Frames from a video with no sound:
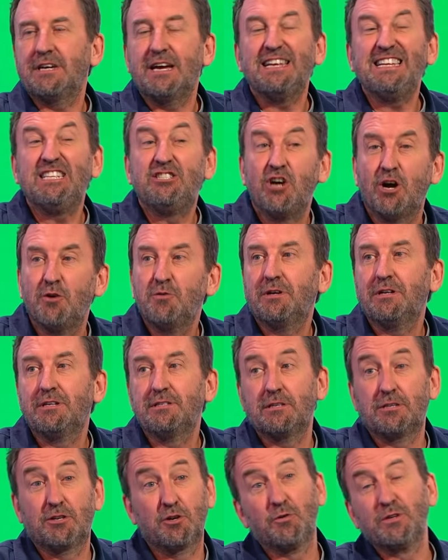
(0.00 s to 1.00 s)
And he joked and he
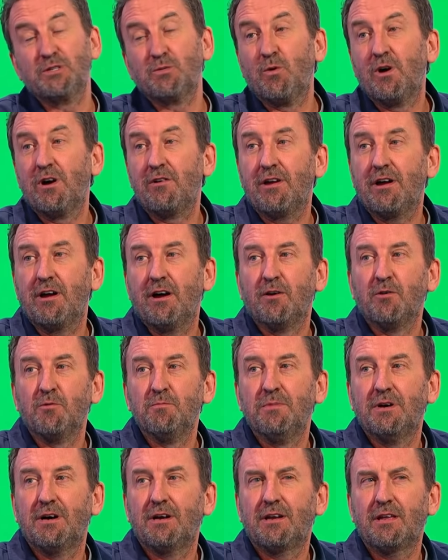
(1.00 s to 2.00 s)
says, you could always wear it home.
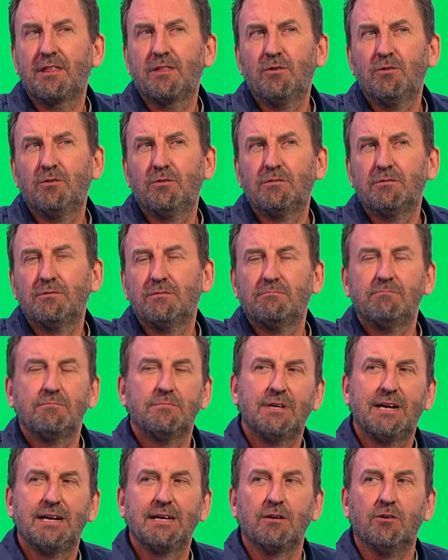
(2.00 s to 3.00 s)
And I thought,
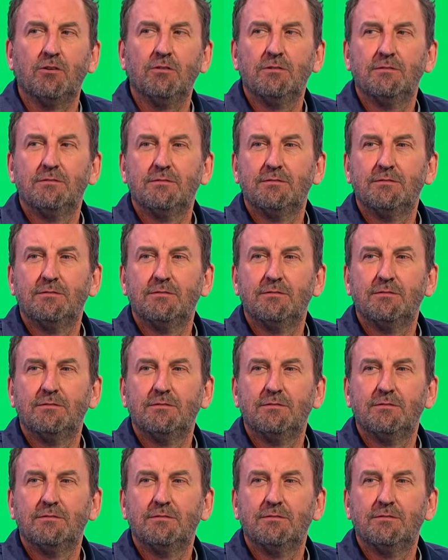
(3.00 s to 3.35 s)
hang on.